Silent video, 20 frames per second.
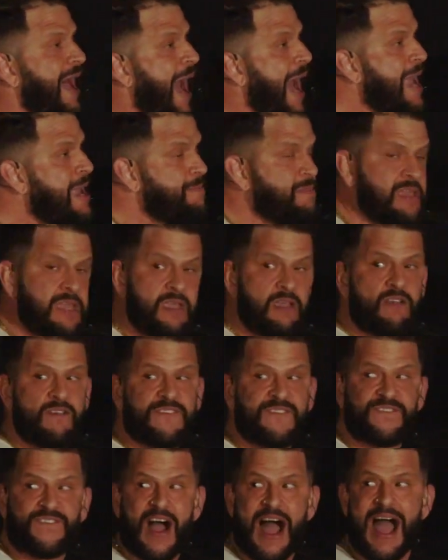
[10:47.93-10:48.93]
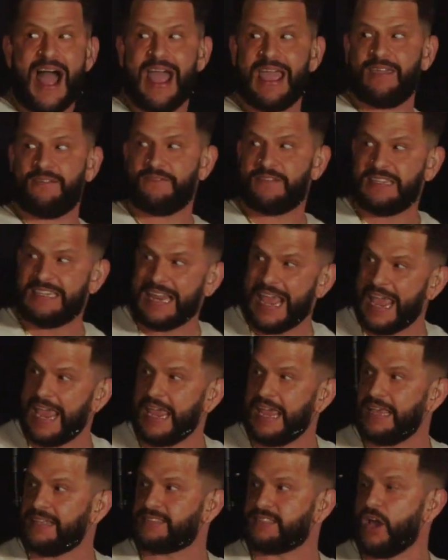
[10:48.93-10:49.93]
I am here five
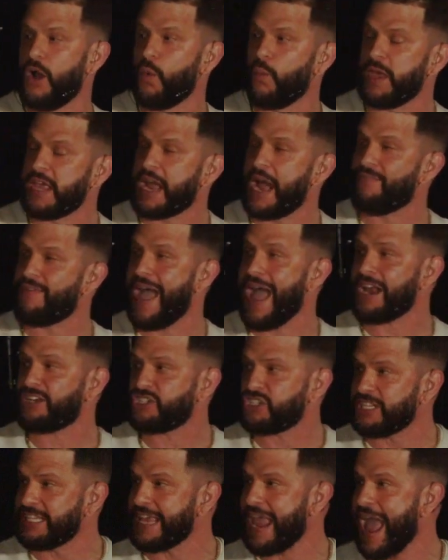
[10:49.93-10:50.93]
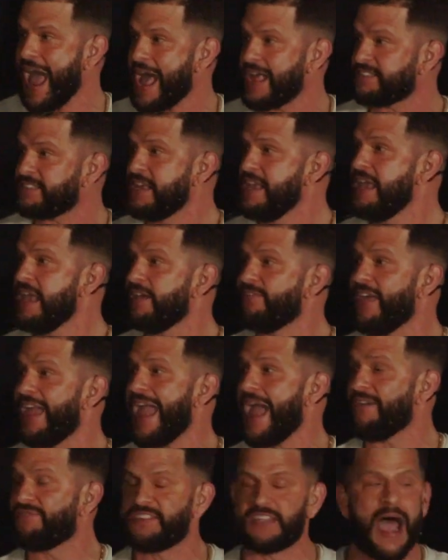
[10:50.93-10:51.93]
days days a week. I've actually asked if they
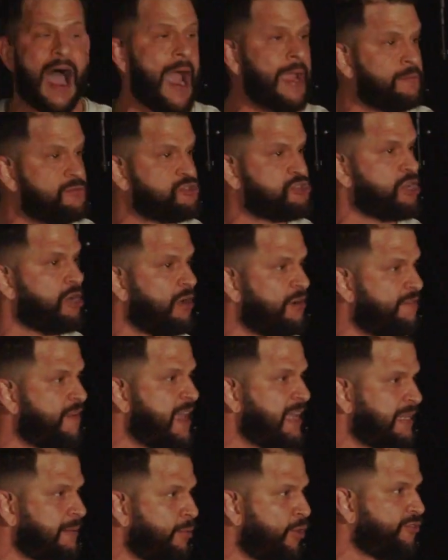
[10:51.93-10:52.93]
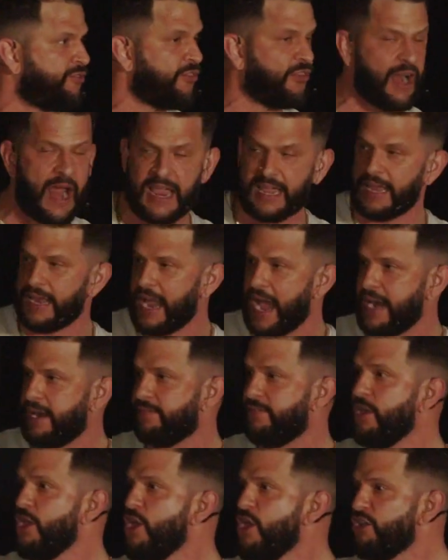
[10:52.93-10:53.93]
have timeshare available so that I can kind
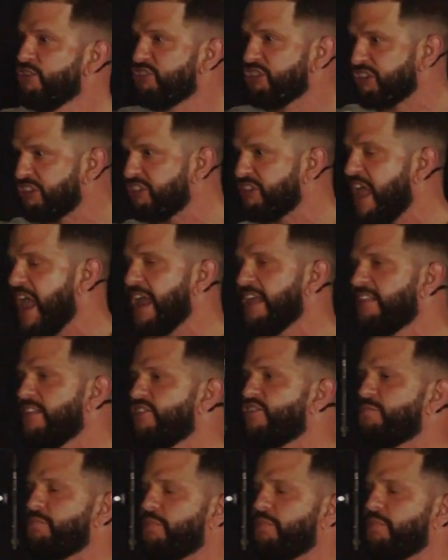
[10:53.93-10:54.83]
of just stay in this